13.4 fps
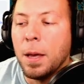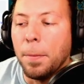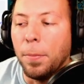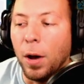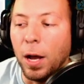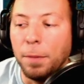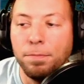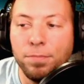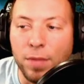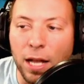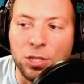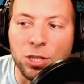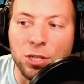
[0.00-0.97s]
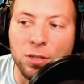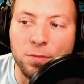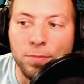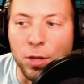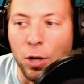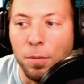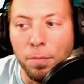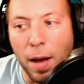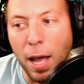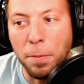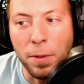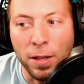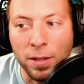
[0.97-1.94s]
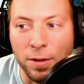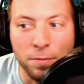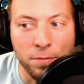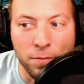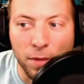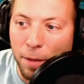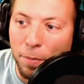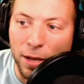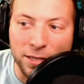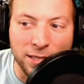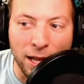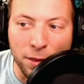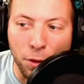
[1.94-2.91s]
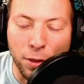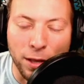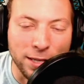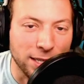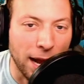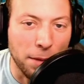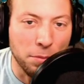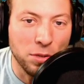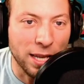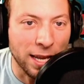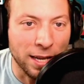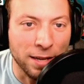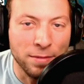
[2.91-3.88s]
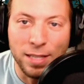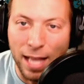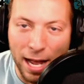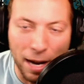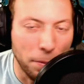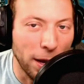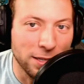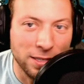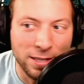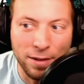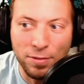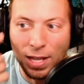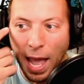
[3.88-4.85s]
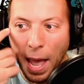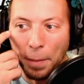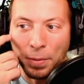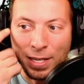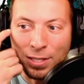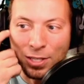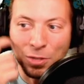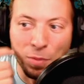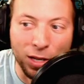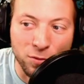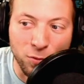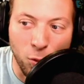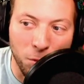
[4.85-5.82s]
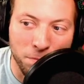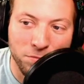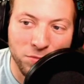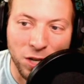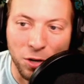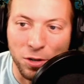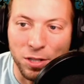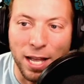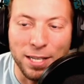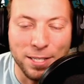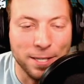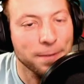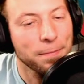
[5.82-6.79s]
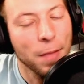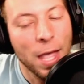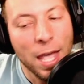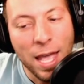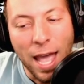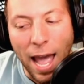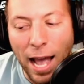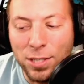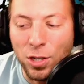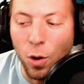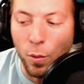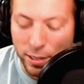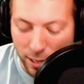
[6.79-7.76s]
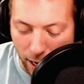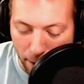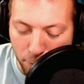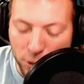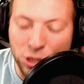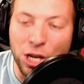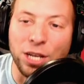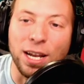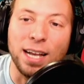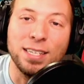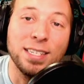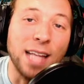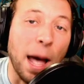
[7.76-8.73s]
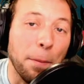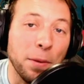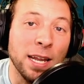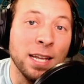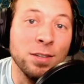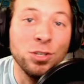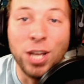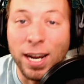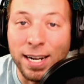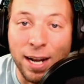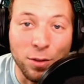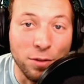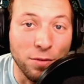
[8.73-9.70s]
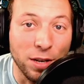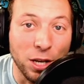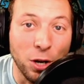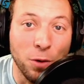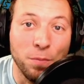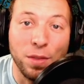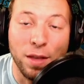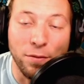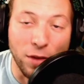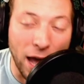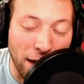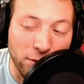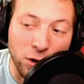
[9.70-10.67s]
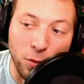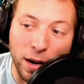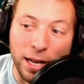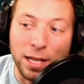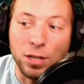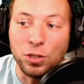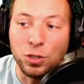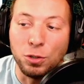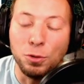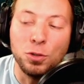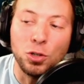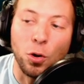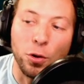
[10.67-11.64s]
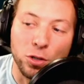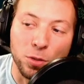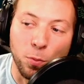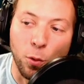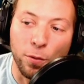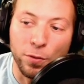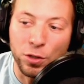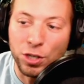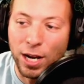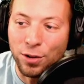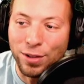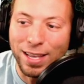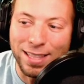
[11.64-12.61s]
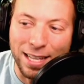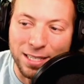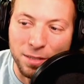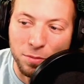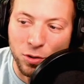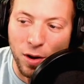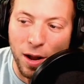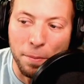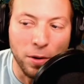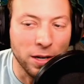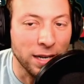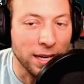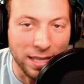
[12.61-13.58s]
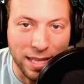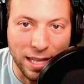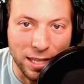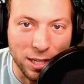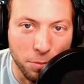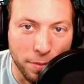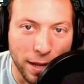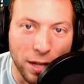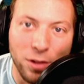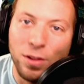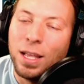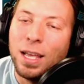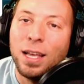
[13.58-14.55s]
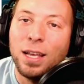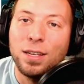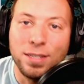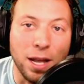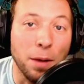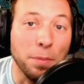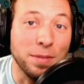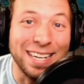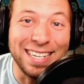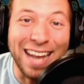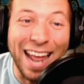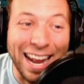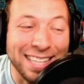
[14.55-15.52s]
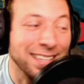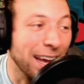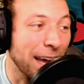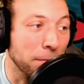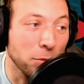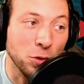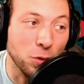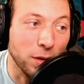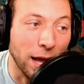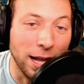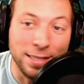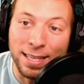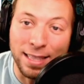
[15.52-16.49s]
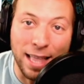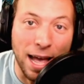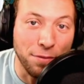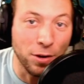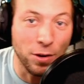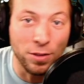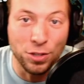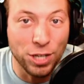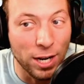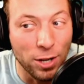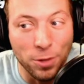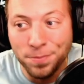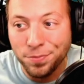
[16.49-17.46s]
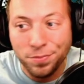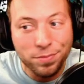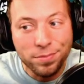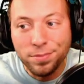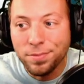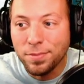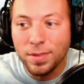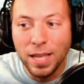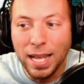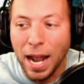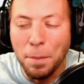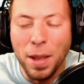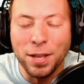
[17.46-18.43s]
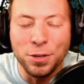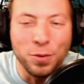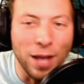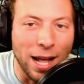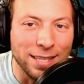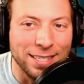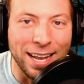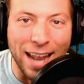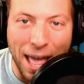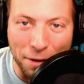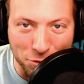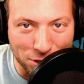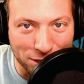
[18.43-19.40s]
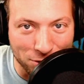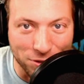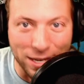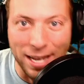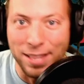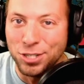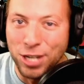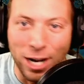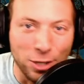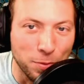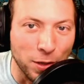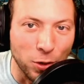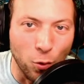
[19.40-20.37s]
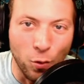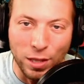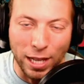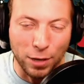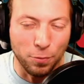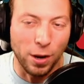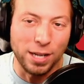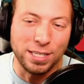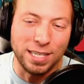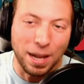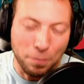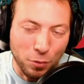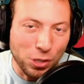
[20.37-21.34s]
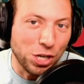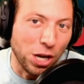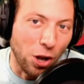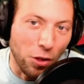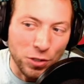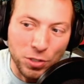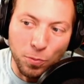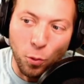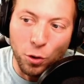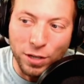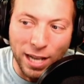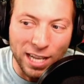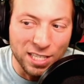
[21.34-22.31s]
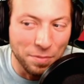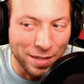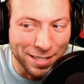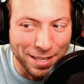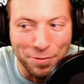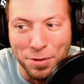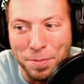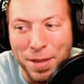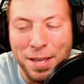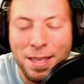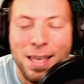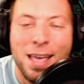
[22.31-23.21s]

But that's just, you know, my opinion based on the things that I'm seeing. A lot of positivity happening in the space for Terra Classic. As always, I appreciate you guys stopping in, checking out the video. If you haven't already, do show your support for the channel. Hit that subscribe button. Hit that little bell. Stay updated anytime there's new content live here on the channel. And I make new content every single day. The channel's been growing like crazy. I appreciate all the support you guys have been giving me.